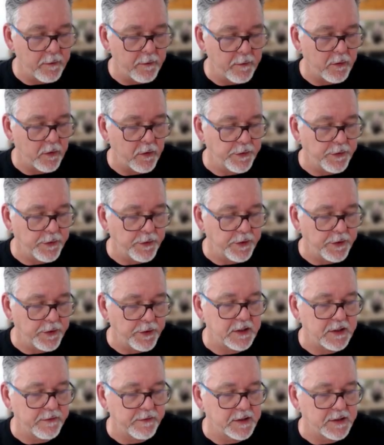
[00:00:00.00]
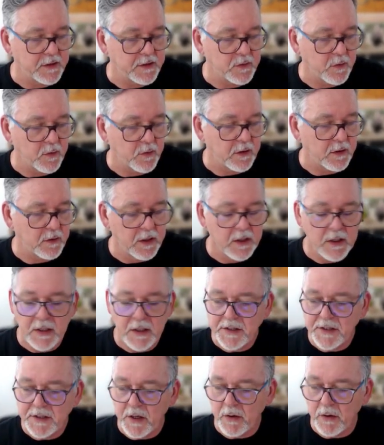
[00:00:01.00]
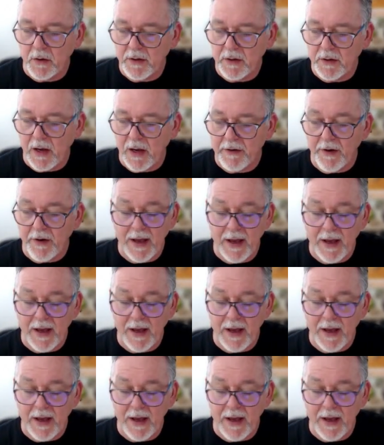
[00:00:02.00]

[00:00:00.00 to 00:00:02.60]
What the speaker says: the teacher device as well. So now if I had the